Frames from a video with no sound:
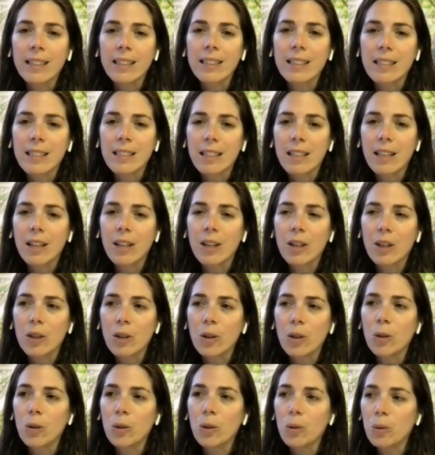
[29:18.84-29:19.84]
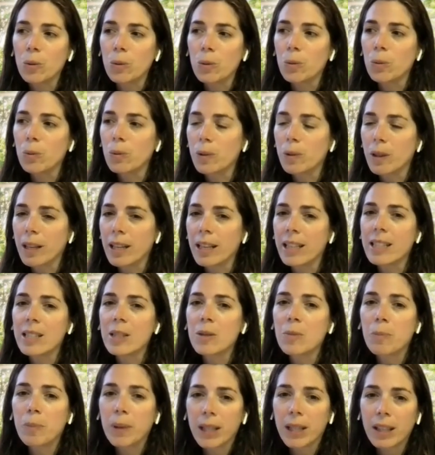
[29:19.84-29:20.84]
And
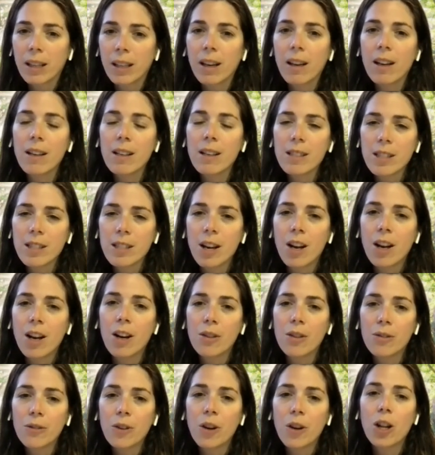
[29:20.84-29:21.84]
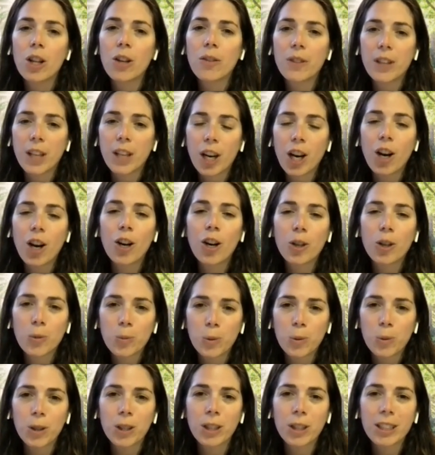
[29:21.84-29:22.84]
it's because of all of their
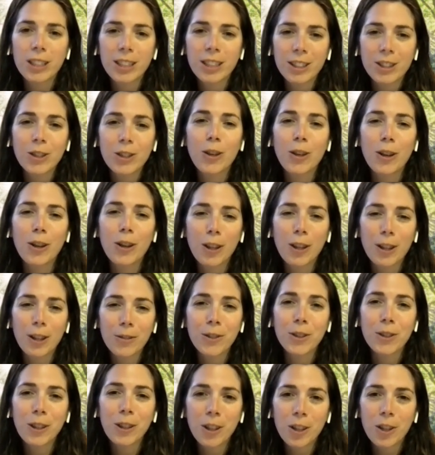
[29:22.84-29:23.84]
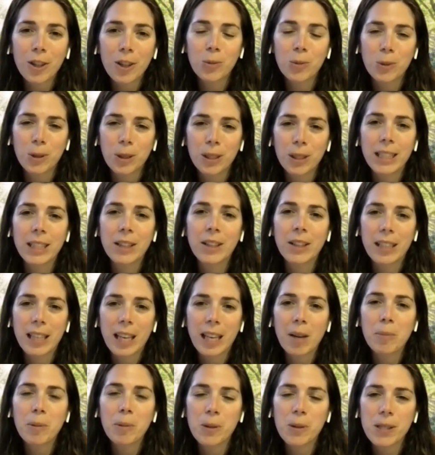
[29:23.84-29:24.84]
hard work. So all of your hard work
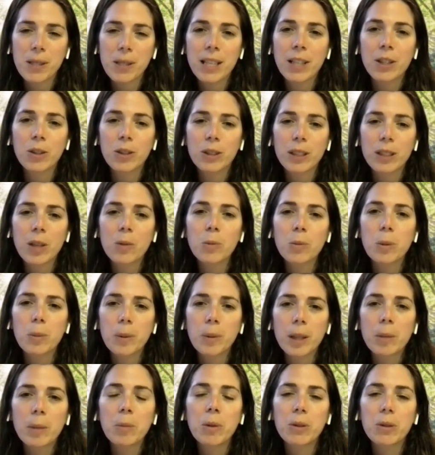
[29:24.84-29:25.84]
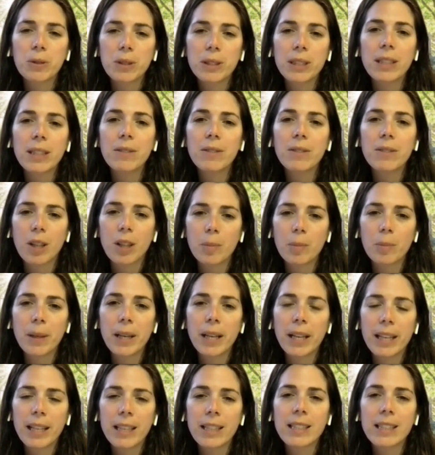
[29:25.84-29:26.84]
in the Capital Center that we were able to
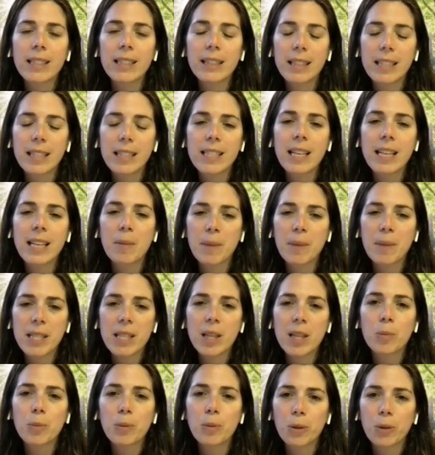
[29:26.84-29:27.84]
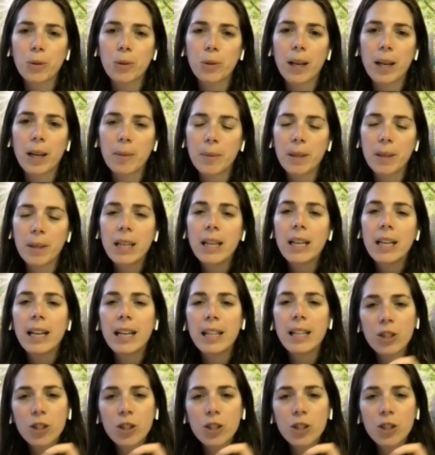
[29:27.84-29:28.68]
develop and this MSL program.